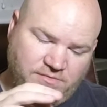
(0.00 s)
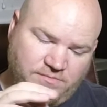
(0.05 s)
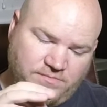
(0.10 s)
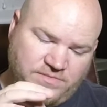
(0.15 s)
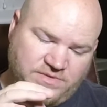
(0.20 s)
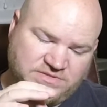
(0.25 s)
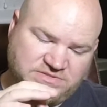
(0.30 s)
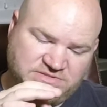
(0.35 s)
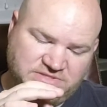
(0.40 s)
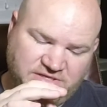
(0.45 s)

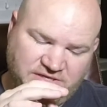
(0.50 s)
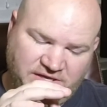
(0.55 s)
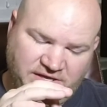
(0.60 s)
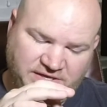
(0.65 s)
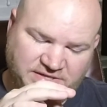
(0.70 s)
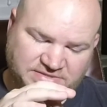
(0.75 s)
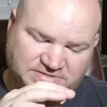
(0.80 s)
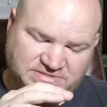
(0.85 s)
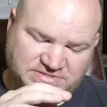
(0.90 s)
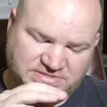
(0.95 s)
I
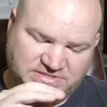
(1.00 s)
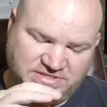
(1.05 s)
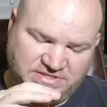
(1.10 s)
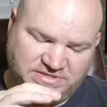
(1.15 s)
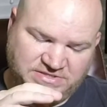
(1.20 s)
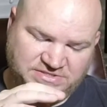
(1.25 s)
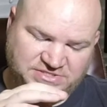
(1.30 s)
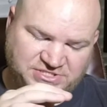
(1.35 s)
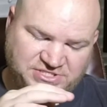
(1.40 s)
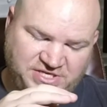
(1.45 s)
can see
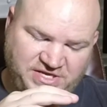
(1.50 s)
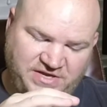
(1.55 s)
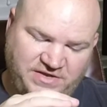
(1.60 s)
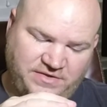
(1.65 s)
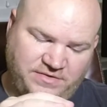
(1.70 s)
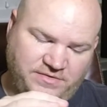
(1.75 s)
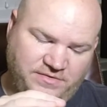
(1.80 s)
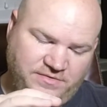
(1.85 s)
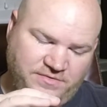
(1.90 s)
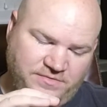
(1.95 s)
the
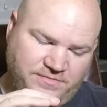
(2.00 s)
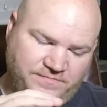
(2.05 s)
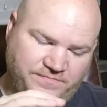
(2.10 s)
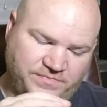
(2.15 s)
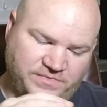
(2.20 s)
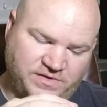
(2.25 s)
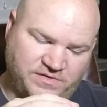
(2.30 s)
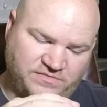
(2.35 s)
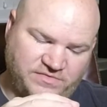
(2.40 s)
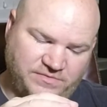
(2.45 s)
sheen
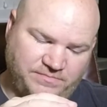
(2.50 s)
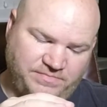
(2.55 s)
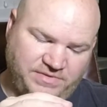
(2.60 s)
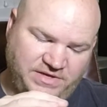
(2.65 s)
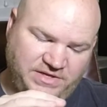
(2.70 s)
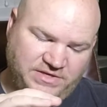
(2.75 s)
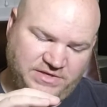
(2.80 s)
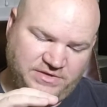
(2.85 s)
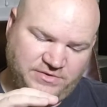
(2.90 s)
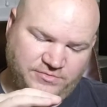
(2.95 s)
of the
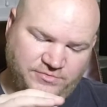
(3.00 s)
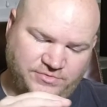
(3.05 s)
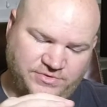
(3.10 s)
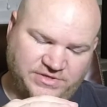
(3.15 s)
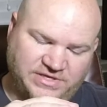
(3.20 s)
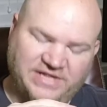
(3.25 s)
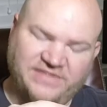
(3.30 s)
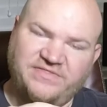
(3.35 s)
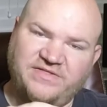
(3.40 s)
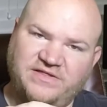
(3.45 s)
peanut
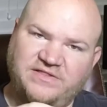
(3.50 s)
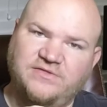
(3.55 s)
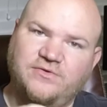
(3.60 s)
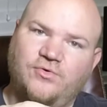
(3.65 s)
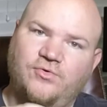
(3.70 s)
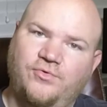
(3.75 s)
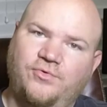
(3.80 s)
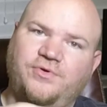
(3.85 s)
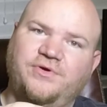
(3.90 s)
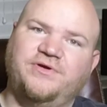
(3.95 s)
oil. I think the
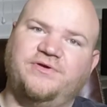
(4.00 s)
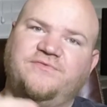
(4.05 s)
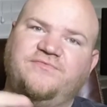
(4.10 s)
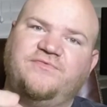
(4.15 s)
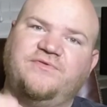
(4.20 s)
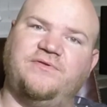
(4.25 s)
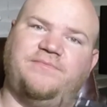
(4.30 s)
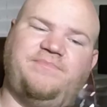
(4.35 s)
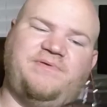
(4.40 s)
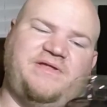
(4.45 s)
oil
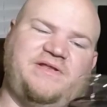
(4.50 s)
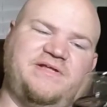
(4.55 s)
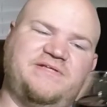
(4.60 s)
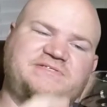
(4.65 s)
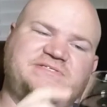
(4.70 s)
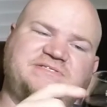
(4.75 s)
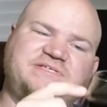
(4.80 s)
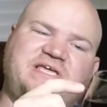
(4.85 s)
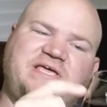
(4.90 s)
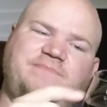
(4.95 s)
from the
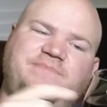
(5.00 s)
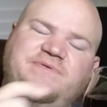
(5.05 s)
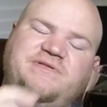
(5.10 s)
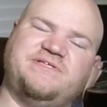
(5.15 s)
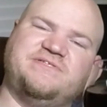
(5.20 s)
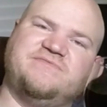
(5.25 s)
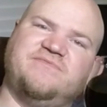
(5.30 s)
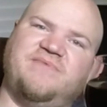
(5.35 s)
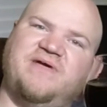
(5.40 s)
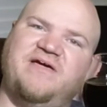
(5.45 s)
peanuts is keeping
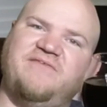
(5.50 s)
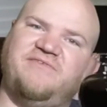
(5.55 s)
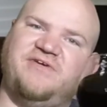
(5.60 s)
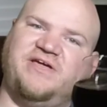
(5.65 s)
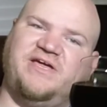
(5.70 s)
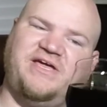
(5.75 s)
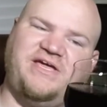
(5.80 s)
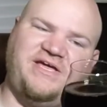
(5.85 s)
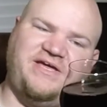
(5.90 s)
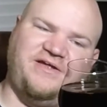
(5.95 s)
this from
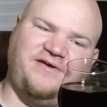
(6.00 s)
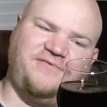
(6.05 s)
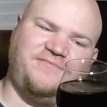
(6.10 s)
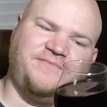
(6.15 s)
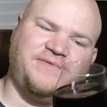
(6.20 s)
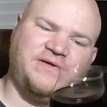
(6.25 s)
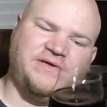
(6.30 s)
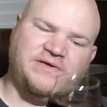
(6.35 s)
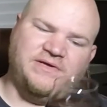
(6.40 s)
having a head.